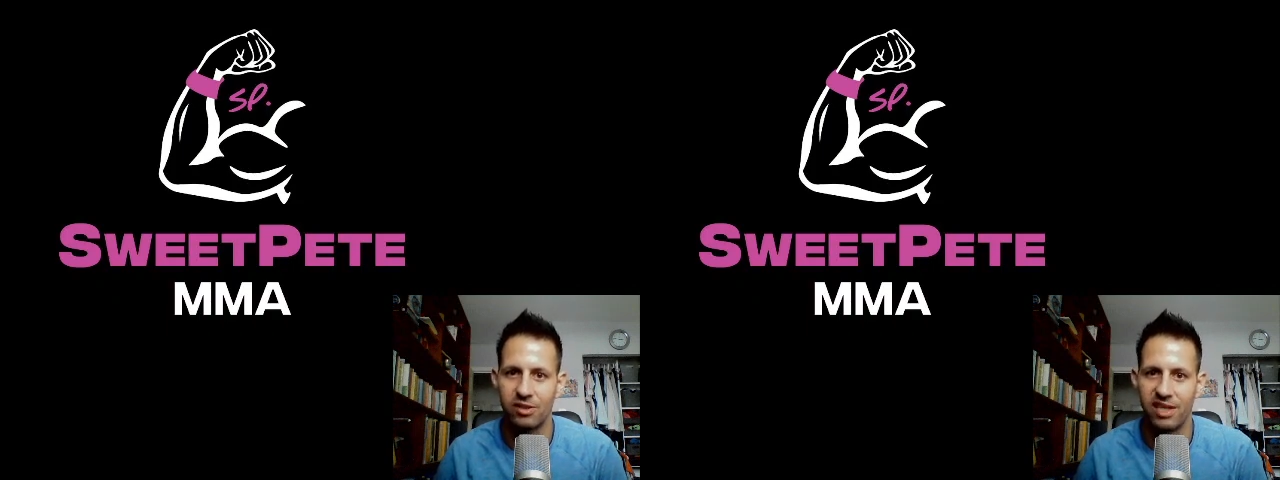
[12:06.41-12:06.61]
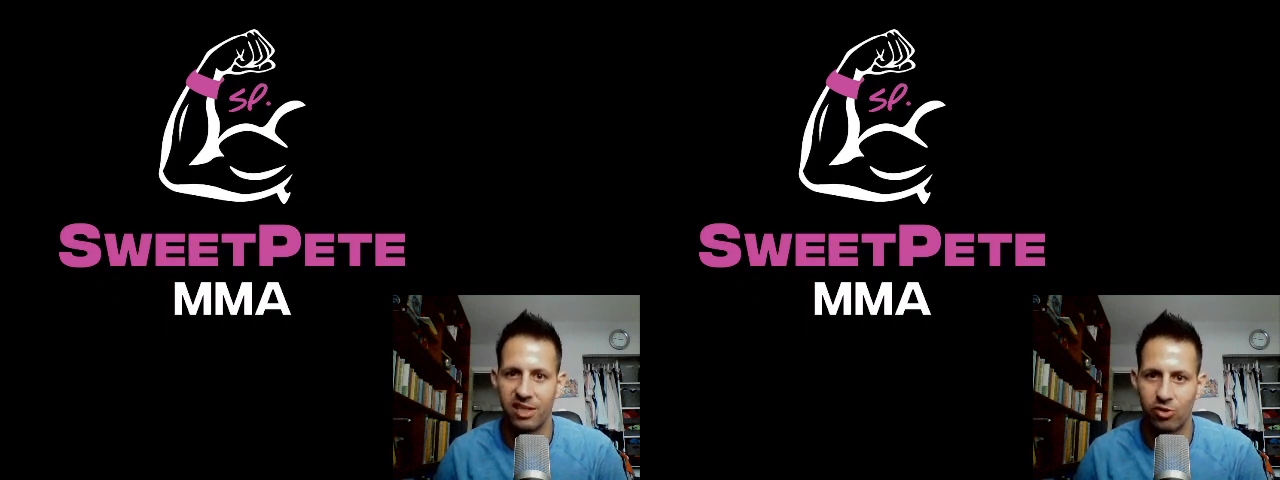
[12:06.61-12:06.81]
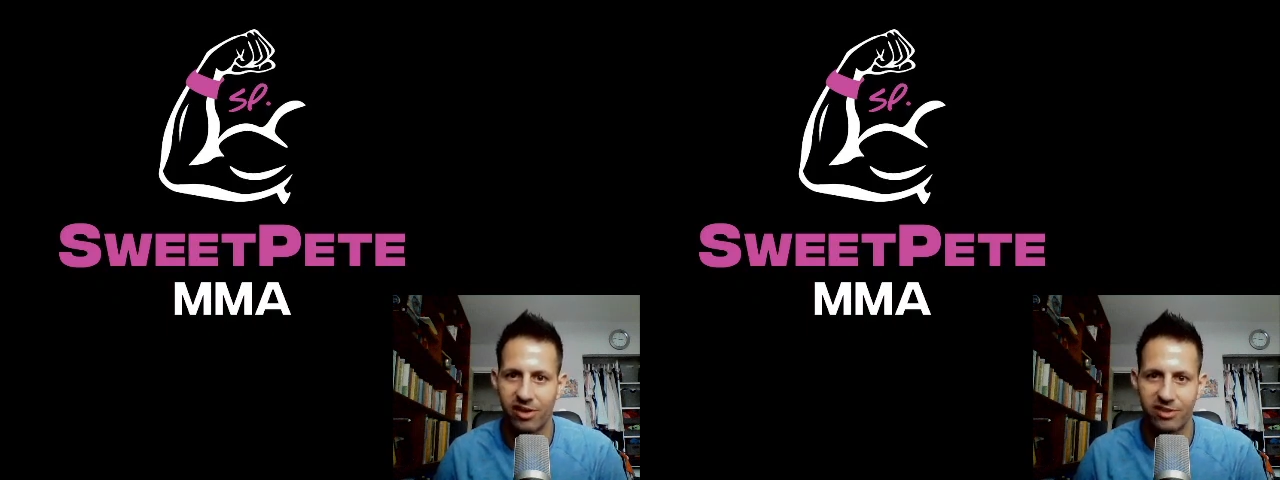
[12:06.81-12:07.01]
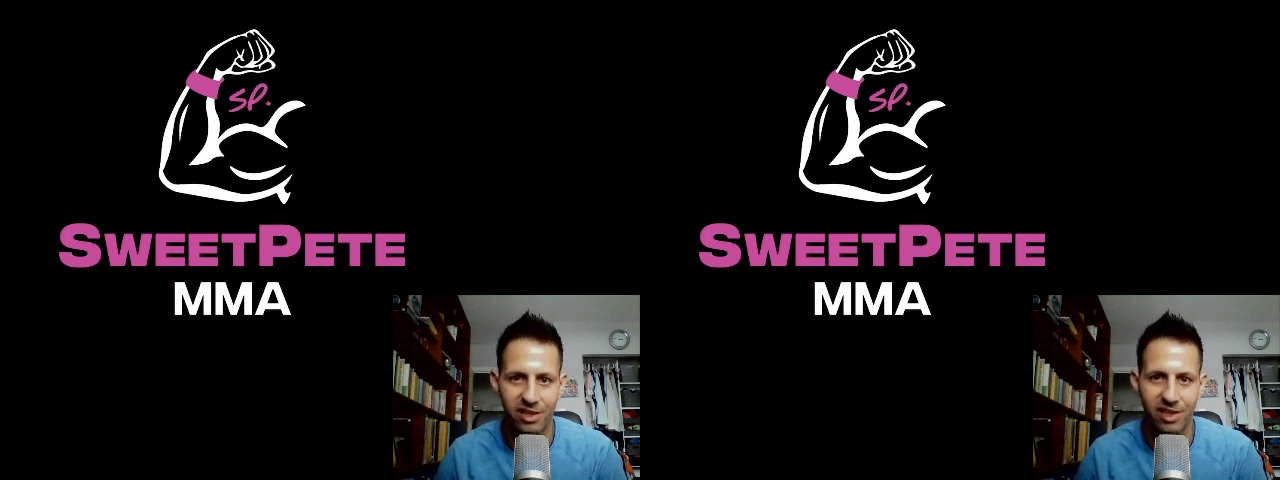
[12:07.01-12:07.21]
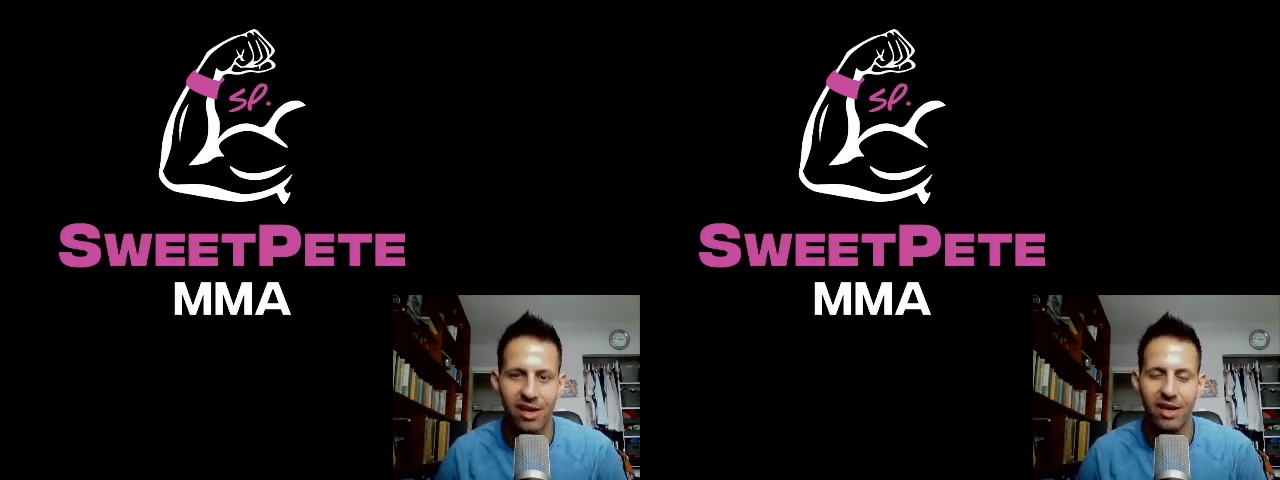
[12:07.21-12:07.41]
interesting,
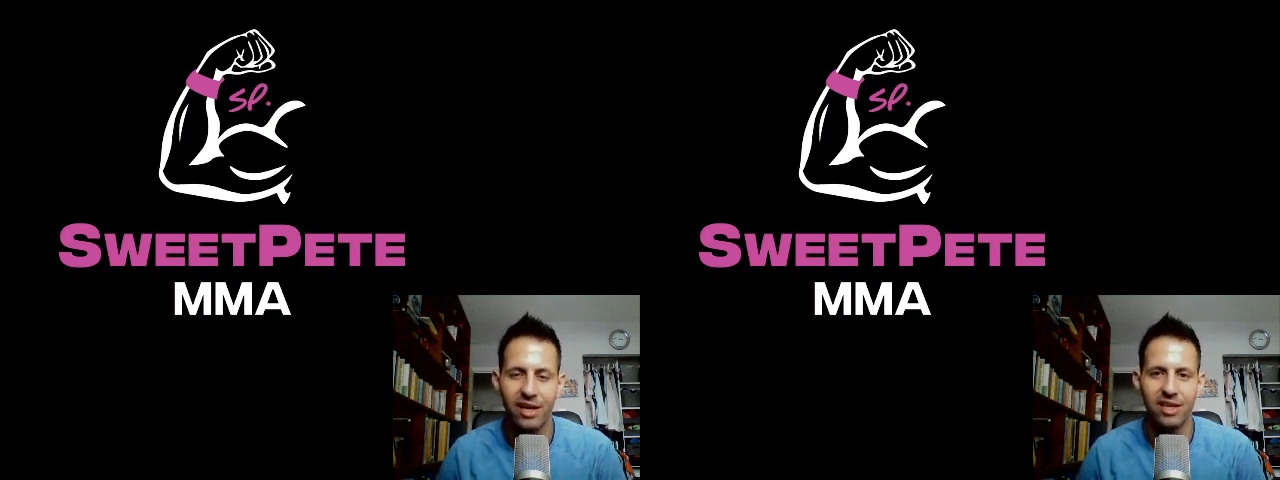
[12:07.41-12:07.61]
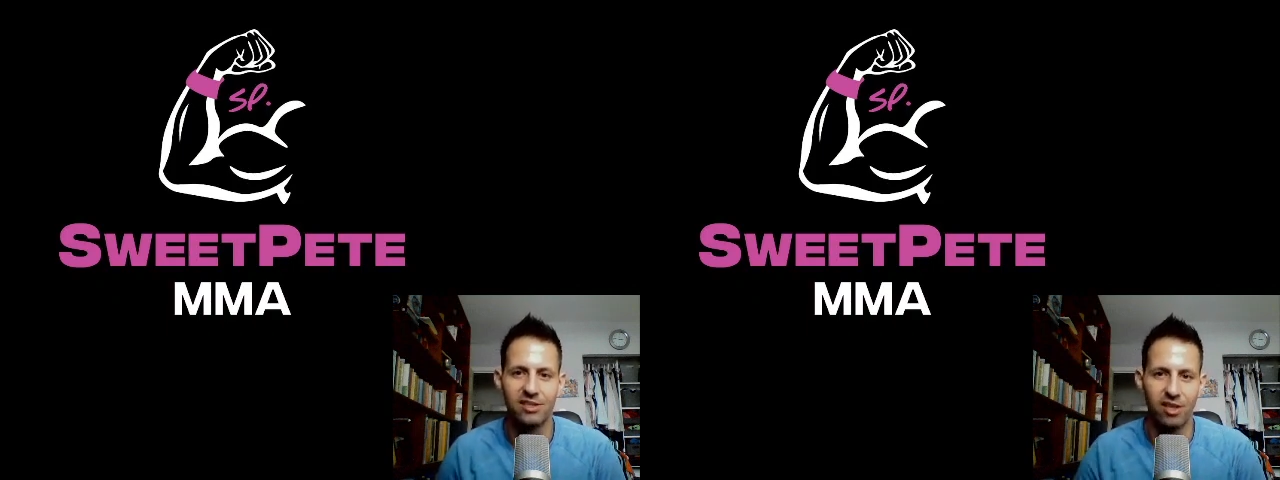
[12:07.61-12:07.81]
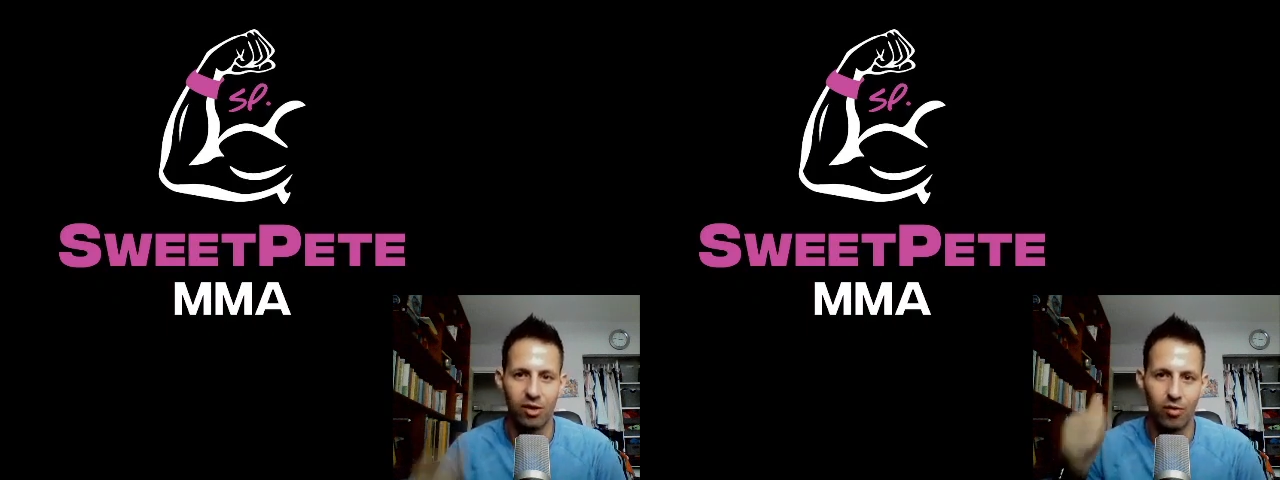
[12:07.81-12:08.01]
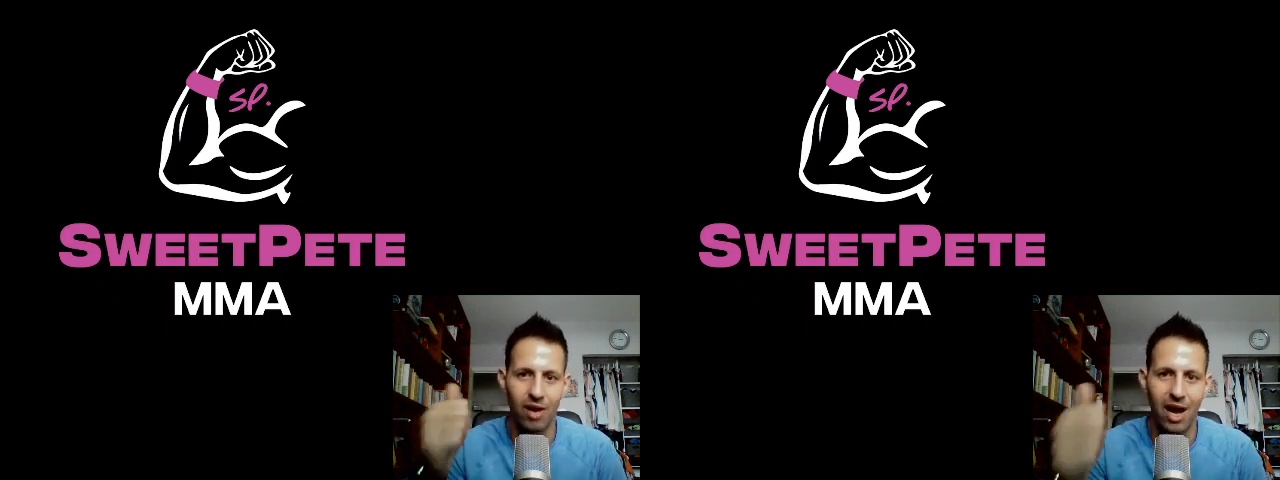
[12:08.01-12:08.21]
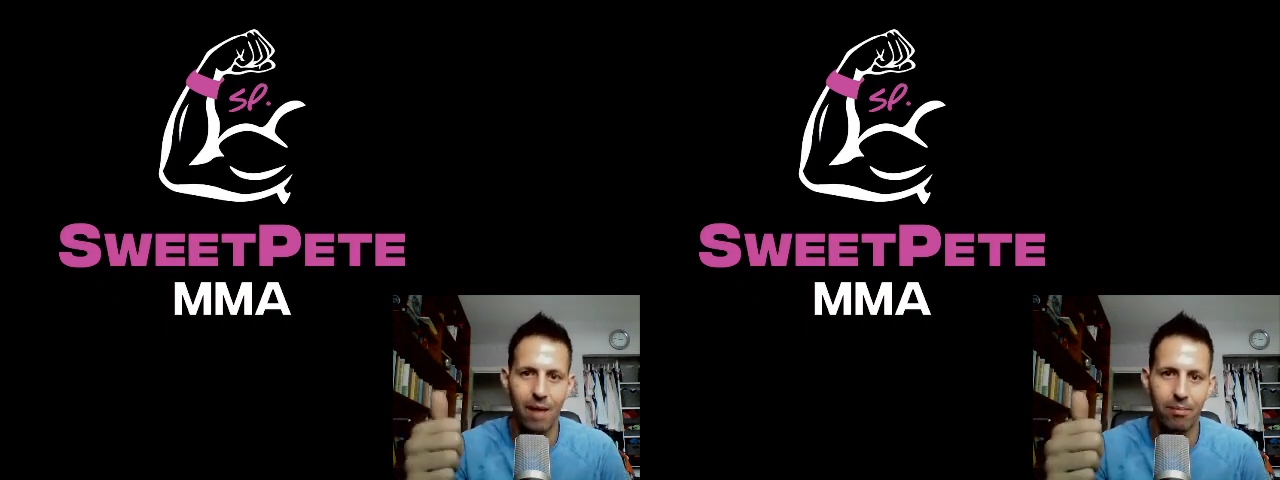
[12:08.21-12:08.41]
is the
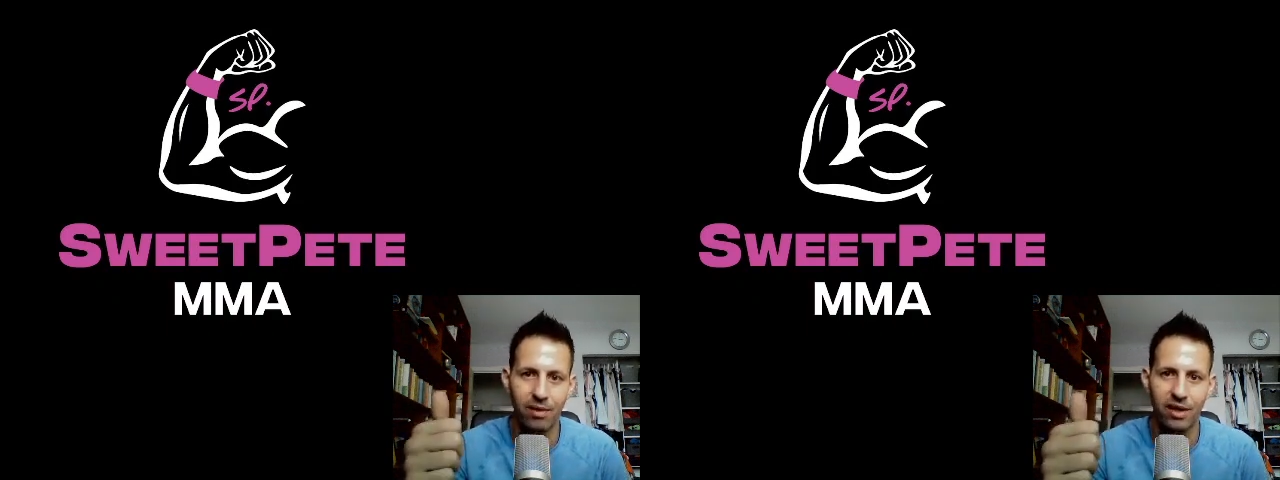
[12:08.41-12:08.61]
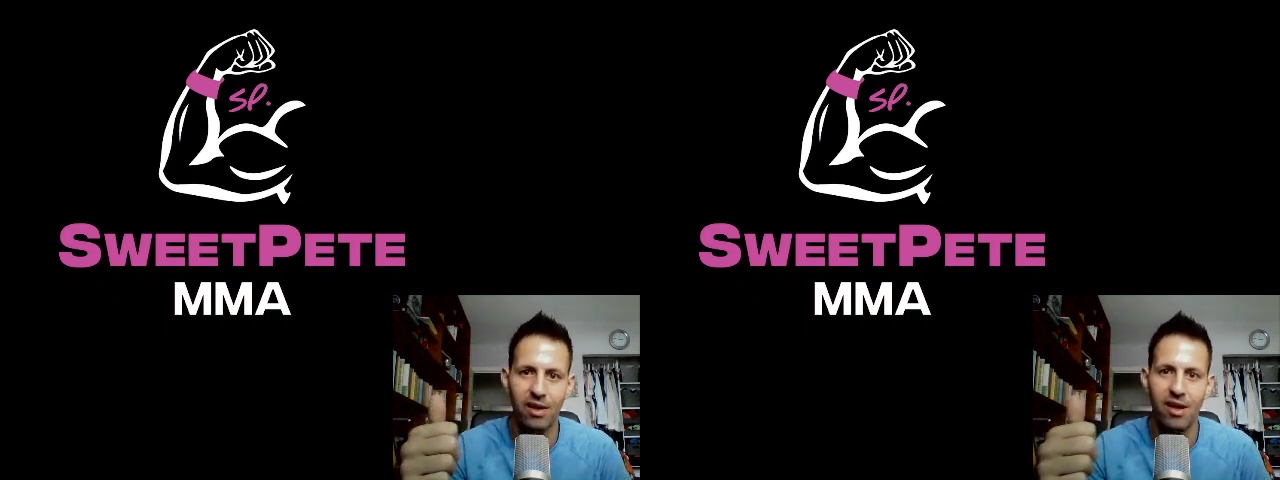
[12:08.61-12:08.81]
grappling